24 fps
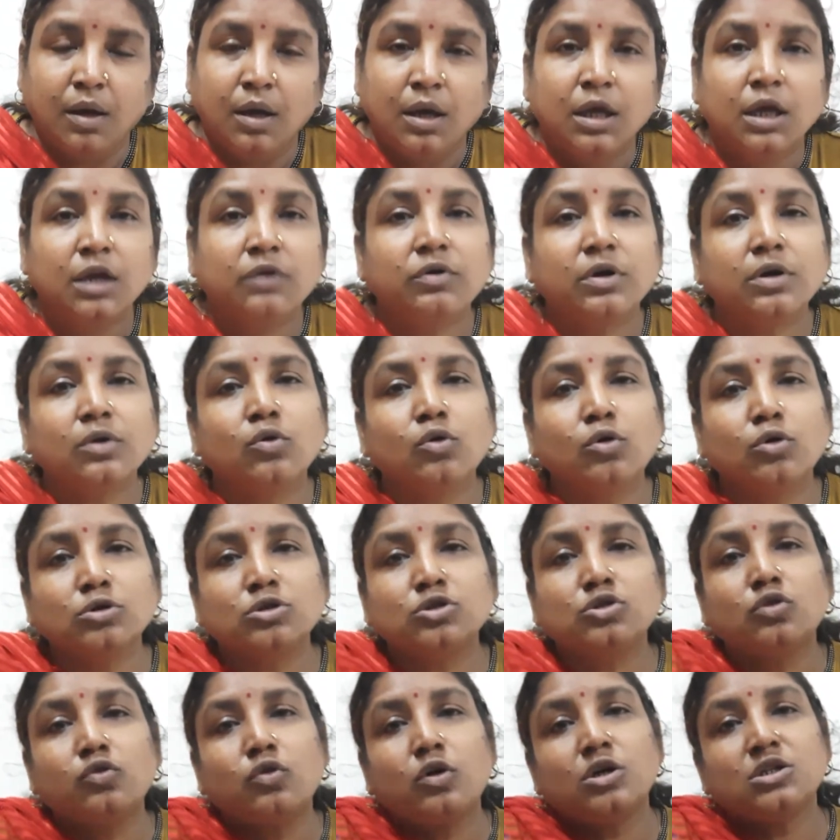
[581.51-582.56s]
Even
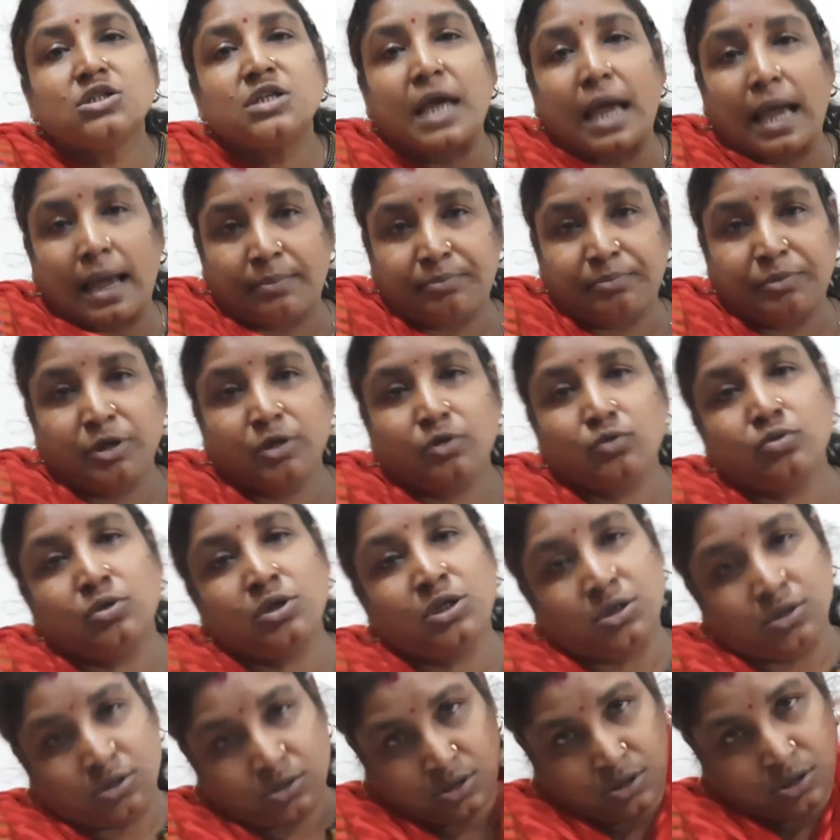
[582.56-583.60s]
Ghost was happy to
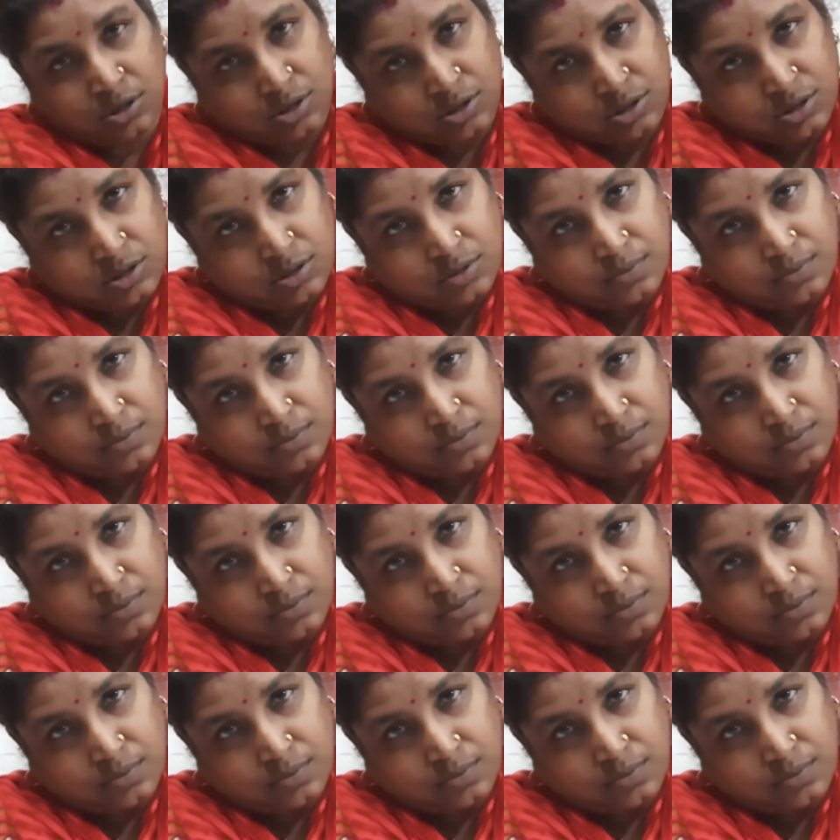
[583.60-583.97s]
hear this.